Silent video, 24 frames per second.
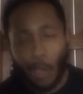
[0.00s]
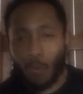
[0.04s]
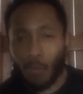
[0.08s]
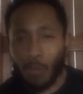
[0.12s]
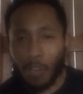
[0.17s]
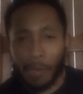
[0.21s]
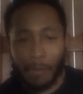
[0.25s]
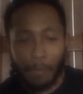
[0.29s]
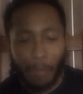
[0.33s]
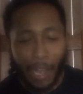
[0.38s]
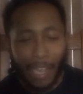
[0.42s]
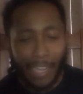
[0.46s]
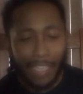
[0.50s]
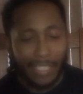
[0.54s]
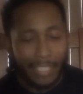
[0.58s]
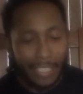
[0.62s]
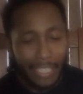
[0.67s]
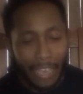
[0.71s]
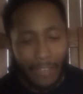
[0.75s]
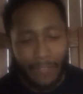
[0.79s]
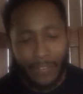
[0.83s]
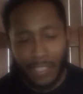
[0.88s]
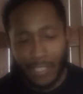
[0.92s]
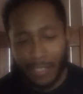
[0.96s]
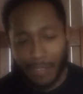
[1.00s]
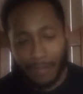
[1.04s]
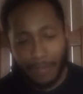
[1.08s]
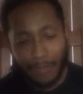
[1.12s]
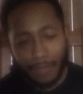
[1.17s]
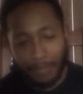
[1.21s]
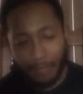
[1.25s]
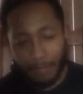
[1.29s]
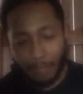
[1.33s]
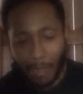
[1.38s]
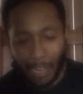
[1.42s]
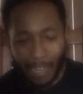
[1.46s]
win by 7
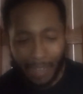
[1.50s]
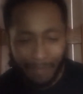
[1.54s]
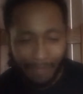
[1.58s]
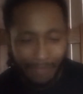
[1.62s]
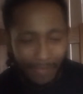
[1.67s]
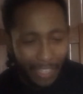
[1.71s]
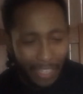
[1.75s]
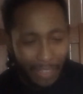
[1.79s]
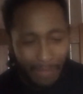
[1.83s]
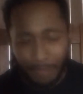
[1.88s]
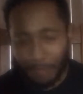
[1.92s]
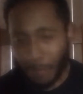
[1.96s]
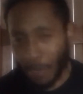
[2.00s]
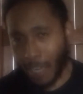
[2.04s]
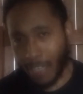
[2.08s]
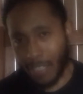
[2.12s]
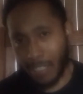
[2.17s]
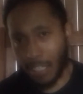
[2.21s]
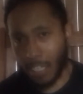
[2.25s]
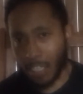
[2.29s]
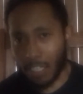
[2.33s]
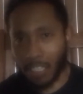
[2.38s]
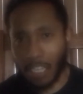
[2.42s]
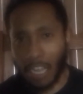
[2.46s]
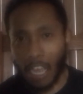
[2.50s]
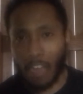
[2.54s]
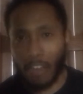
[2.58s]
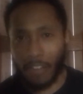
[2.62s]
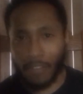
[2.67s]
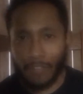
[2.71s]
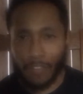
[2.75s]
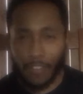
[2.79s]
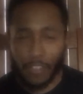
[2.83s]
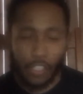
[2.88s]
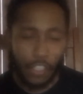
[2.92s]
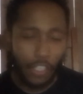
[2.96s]
by a touchdown
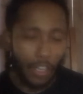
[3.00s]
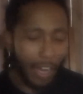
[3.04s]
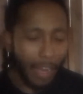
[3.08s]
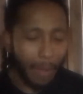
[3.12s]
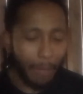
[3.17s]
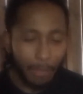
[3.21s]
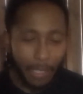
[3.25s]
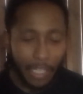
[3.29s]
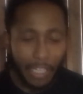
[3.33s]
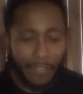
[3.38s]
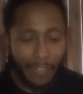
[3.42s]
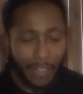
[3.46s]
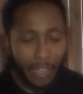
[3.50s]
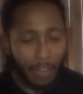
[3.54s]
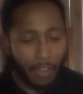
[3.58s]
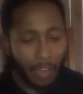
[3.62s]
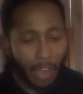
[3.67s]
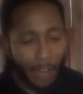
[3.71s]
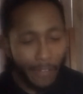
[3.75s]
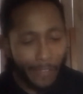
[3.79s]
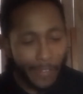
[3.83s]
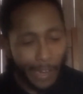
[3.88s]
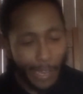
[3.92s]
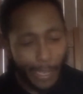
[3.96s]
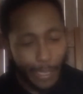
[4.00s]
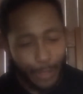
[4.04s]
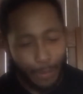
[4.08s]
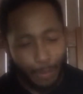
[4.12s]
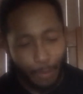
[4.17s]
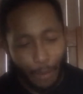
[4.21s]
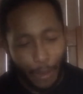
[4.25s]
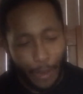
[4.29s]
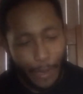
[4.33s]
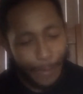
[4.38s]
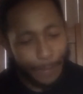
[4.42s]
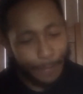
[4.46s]
for sure. I believe they'll cover that
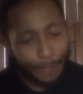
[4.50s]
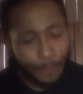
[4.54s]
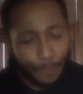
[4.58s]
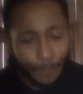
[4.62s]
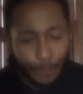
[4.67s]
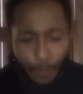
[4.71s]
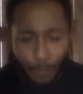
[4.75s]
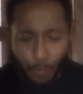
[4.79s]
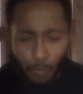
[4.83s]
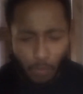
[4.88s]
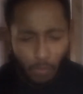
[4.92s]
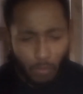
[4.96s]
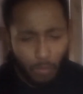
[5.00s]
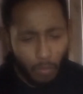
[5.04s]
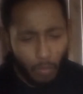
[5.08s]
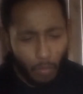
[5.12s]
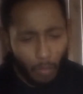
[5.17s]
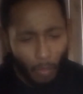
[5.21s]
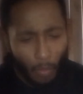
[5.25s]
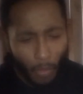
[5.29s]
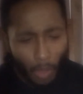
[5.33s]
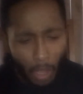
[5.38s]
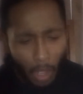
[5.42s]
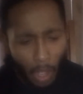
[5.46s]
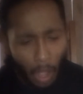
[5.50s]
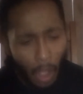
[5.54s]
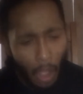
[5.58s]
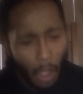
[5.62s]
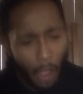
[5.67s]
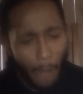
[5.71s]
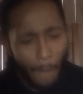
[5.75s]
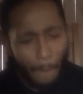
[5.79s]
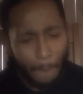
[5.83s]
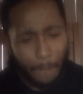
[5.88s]
spread. Haskin